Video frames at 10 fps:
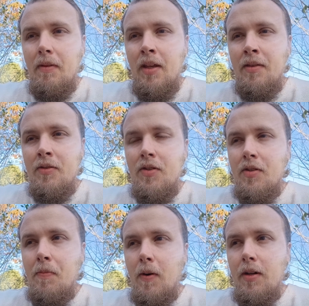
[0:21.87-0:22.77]
there's
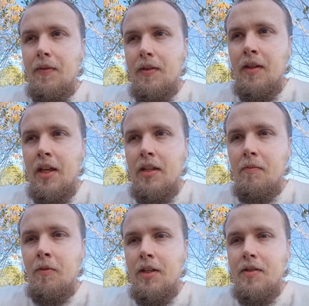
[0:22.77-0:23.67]
just a part of it that
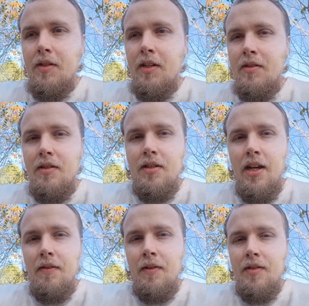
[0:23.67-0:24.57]
what he says is
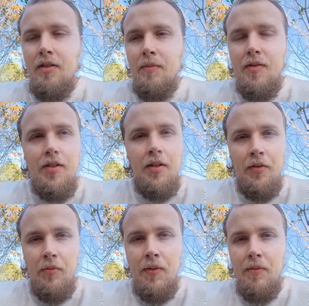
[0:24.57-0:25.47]
kind of gets under my skin a
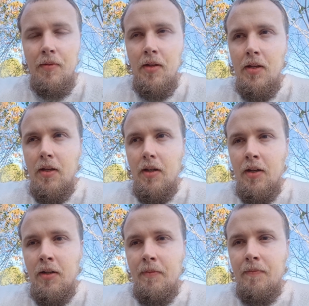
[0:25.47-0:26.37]
little bit.
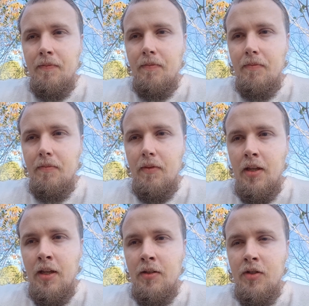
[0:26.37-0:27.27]

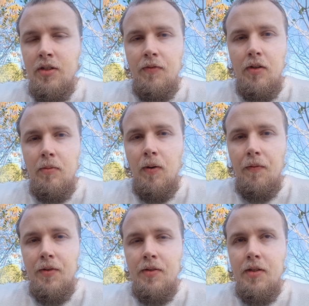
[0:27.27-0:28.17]
And just to
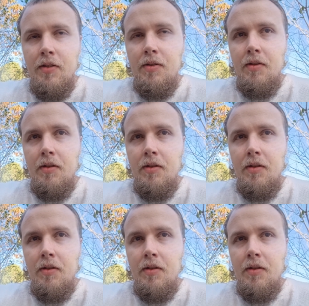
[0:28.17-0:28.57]
preface this